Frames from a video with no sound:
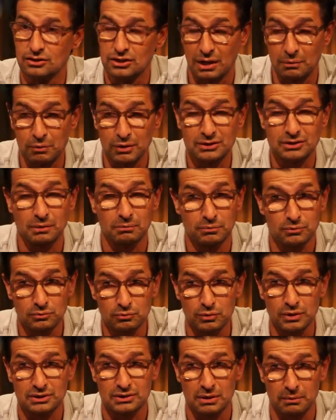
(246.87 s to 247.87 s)
And with some,
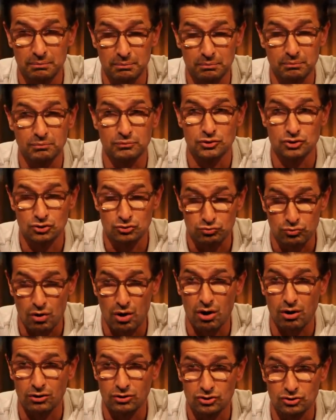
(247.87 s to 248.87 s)
with some
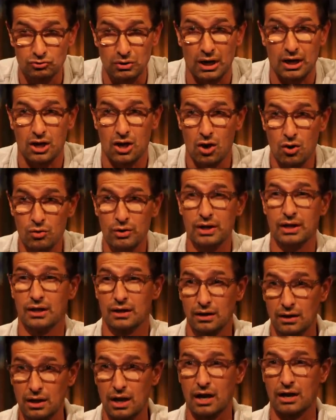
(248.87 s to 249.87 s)
strong
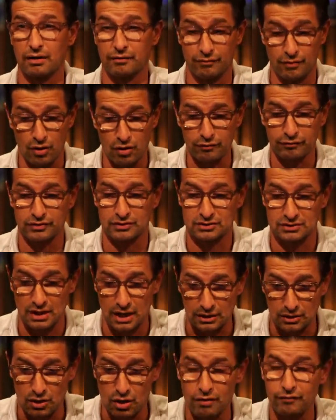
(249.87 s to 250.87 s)
draconian kind of
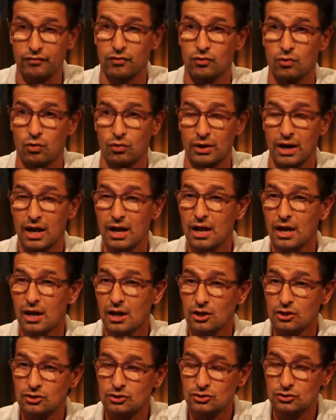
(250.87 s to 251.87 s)
oversight, overlord,
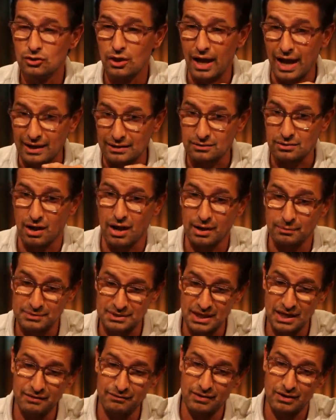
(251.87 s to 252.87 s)
at
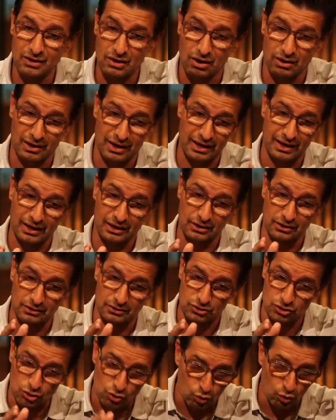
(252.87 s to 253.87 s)
times even not letting
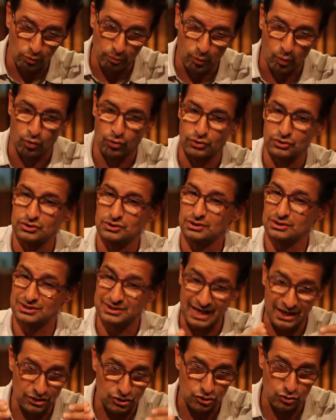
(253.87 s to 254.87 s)
school boards,
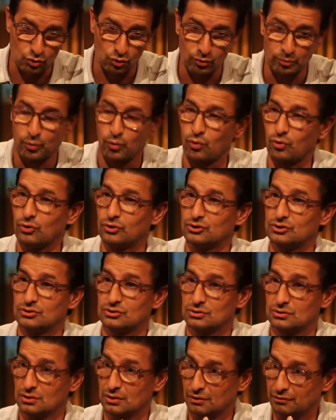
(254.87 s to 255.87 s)
state school
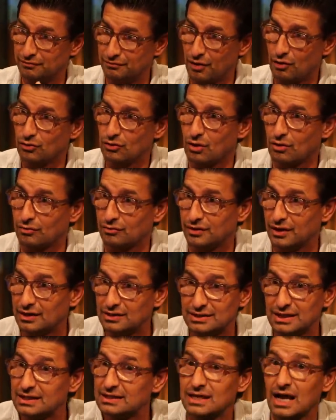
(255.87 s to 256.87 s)
boards vote on
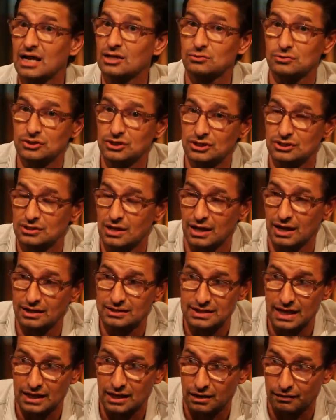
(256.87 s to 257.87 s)
things. These guys will just sign
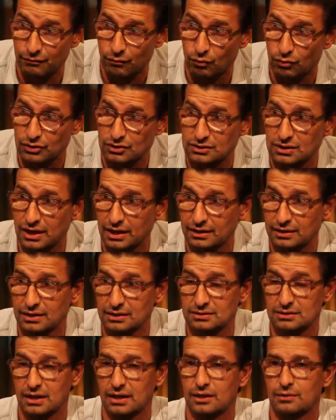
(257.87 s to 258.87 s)
executive orders like
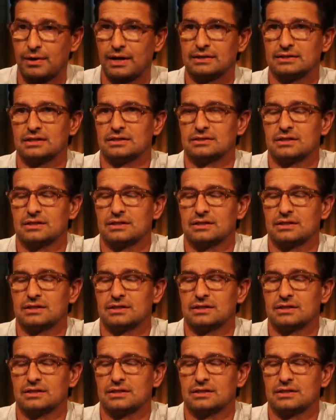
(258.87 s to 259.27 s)
this, like crazy.